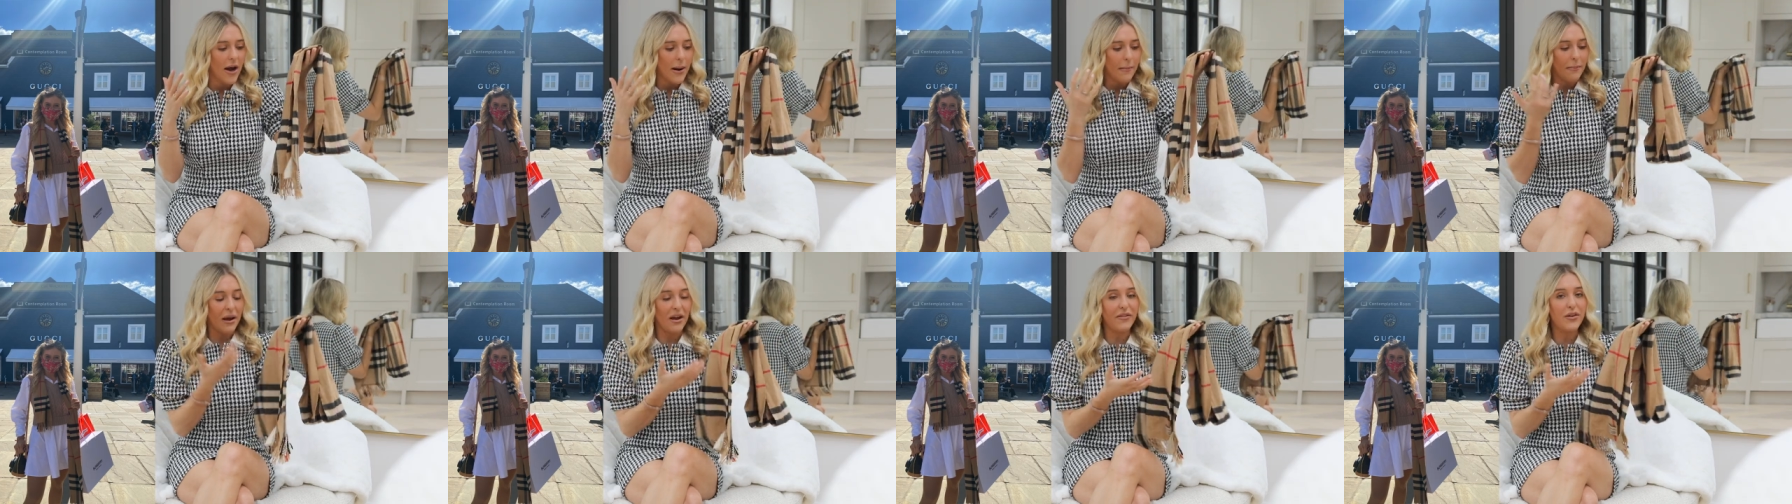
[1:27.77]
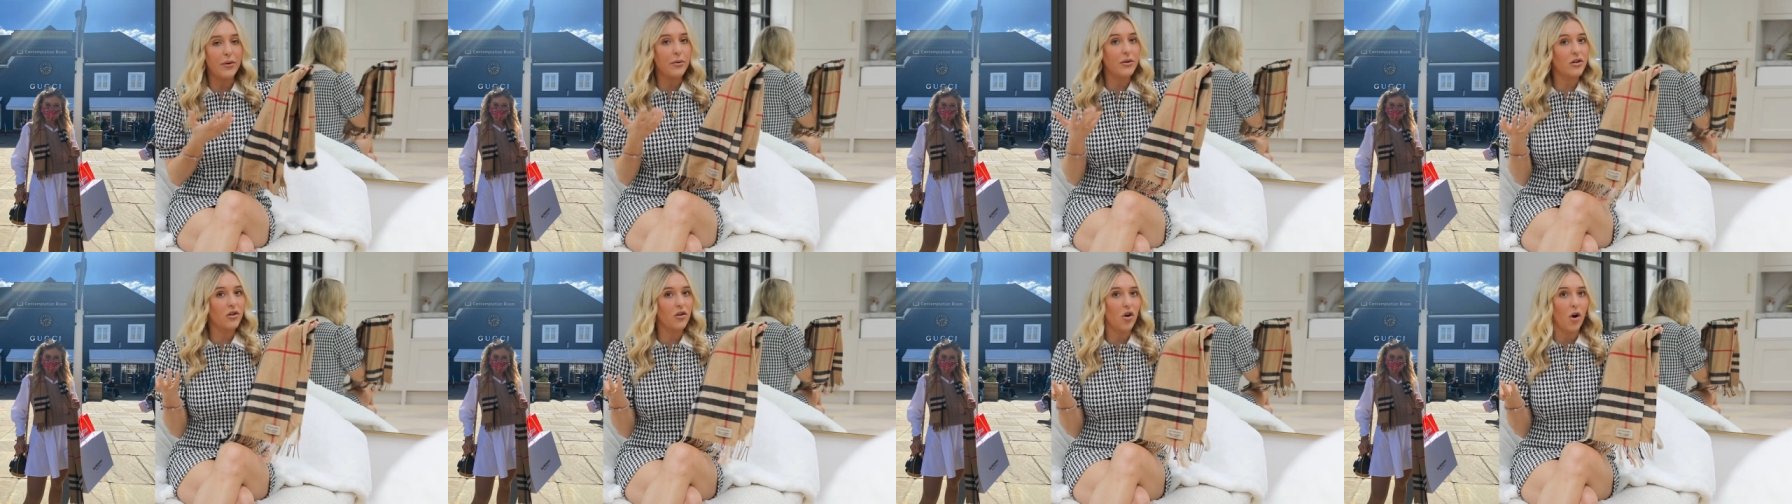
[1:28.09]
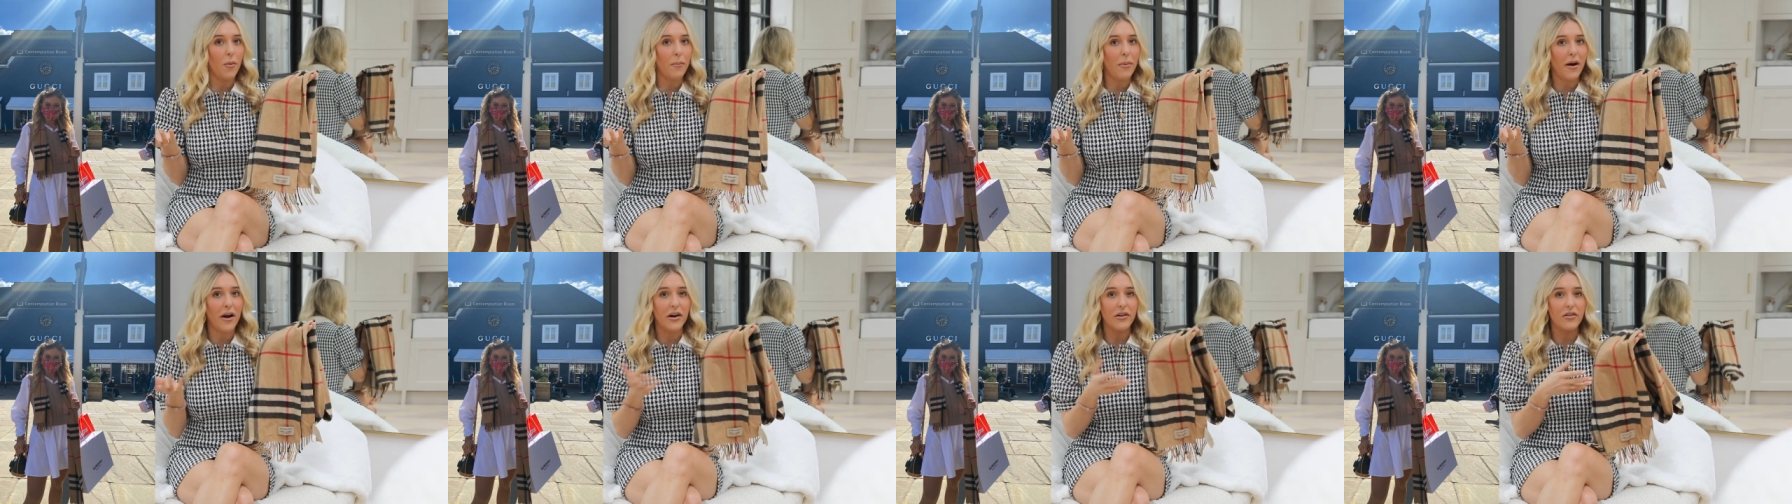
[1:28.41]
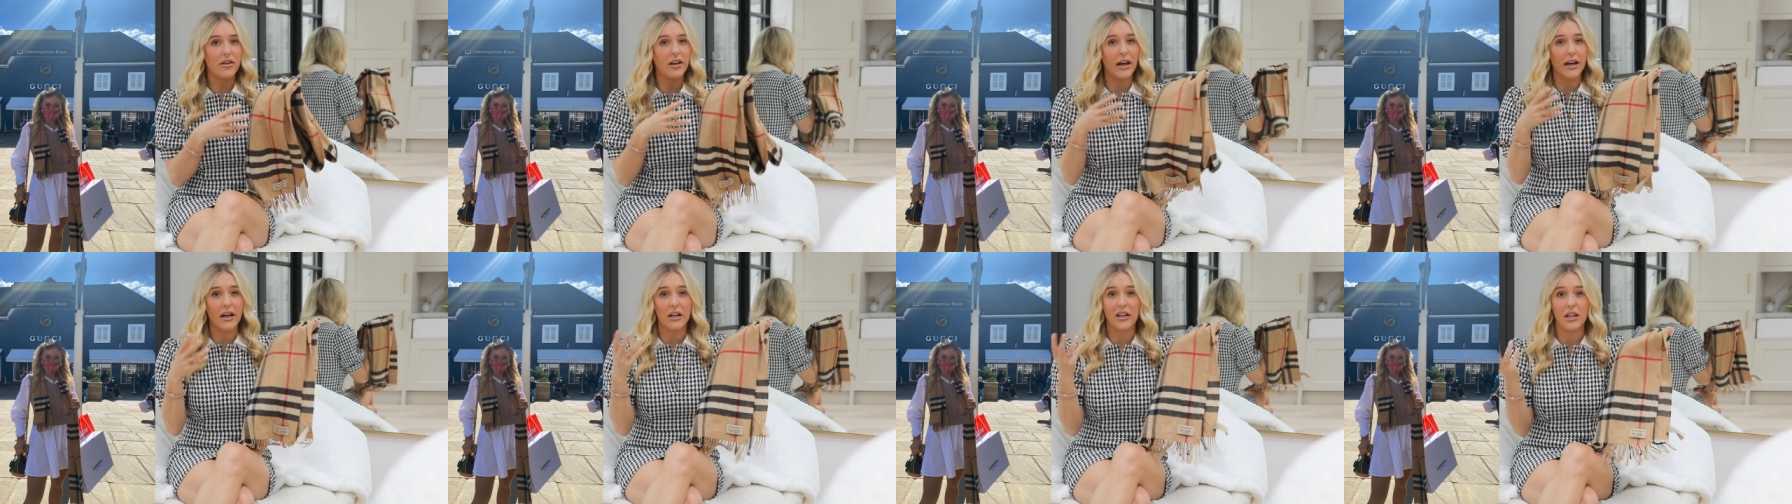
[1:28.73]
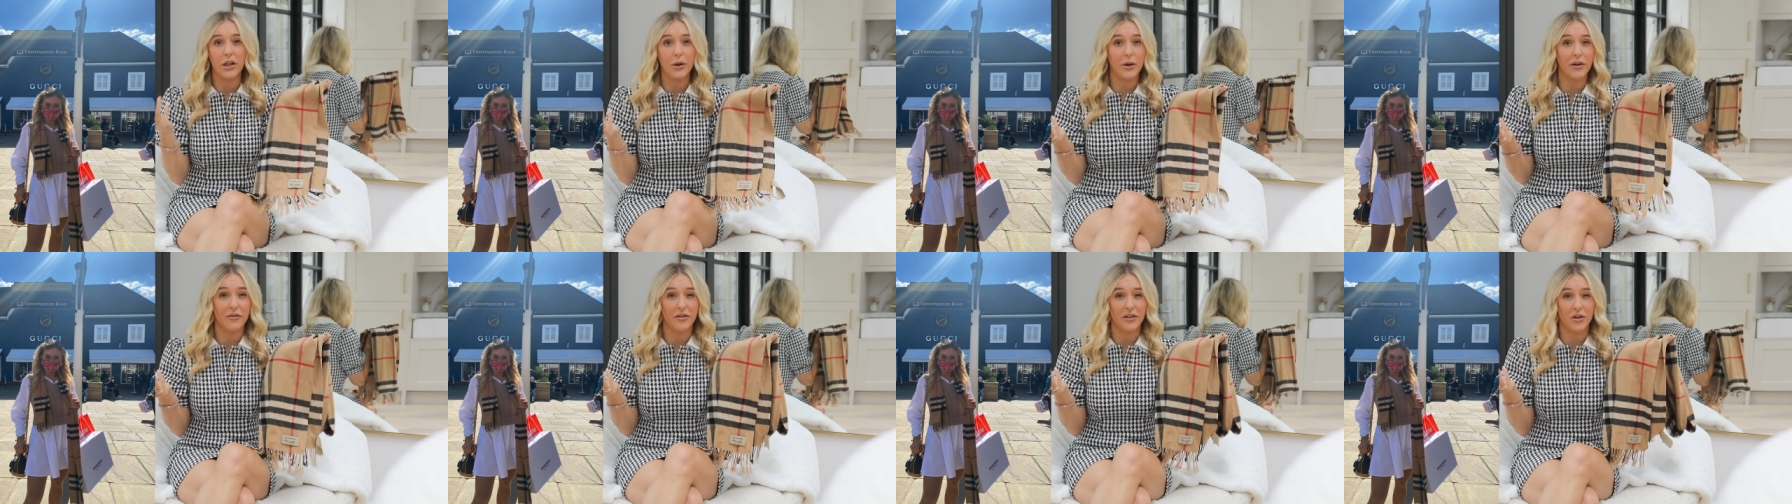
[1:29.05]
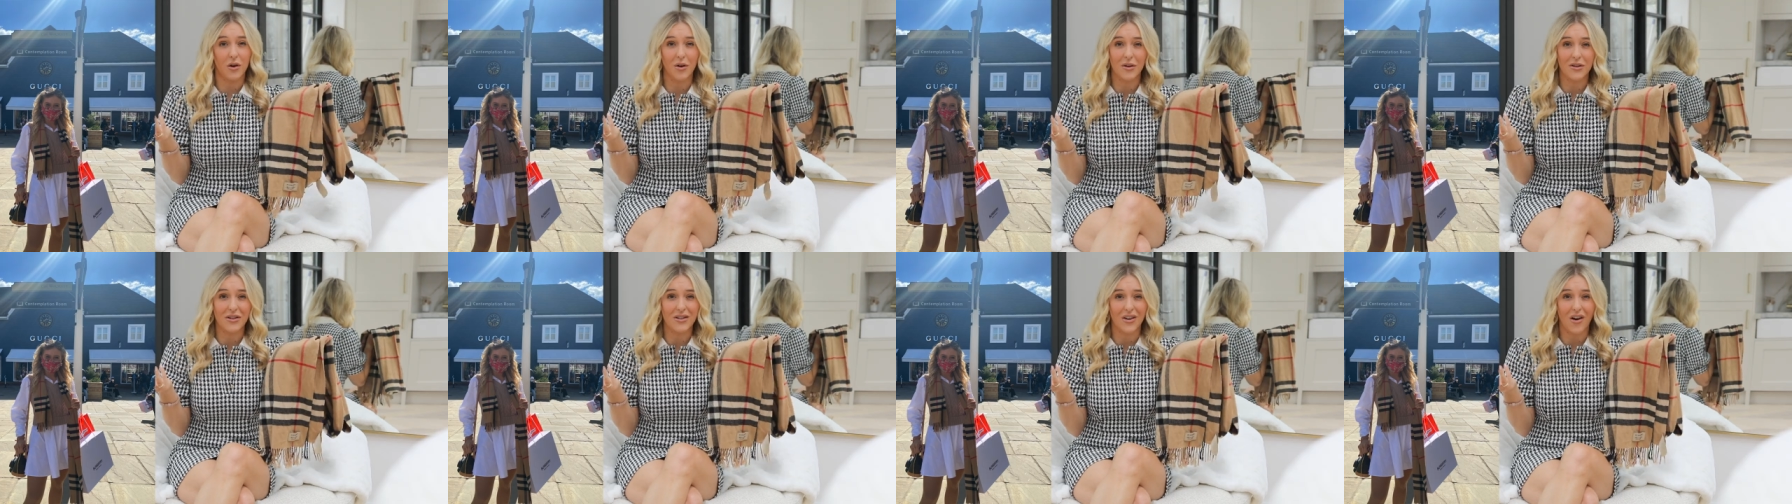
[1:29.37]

but if you were to compare it to like a Louis Vuitton